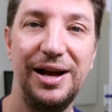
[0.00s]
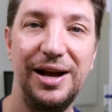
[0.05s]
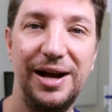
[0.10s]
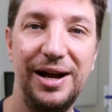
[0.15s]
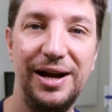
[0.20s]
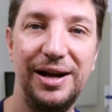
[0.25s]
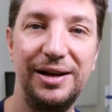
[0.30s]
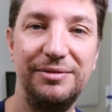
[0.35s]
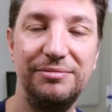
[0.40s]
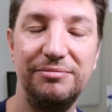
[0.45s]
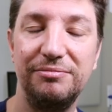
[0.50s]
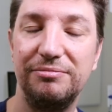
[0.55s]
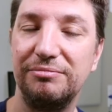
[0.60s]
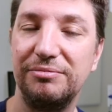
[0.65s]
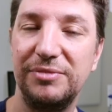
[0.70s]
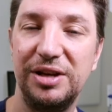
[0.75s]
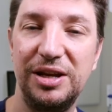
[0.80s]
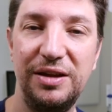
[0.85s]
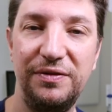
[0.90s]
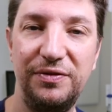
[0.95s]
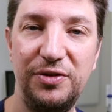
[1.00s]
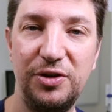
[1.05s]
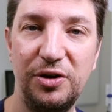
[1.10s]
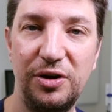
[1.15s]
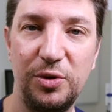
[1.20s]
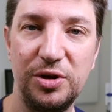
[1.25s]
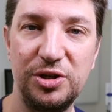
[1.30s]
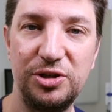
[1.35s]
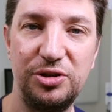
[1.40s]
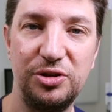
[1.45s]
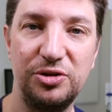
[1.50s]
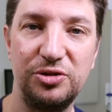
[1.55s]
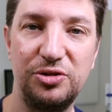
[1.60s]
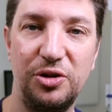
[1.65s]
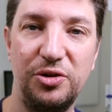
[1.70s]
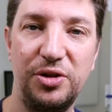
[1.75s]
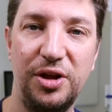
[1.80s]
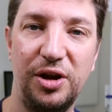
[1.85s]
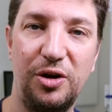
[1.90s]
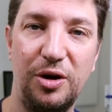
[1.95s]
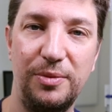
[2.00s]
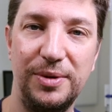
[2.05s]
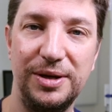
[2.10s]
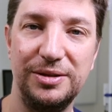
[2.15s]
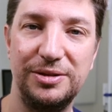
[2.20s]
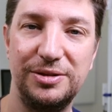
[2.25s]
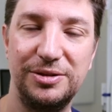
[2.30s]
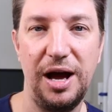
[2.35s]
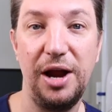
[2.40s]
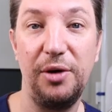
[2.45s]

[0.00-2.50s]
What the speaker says: and leave your questions in the comments.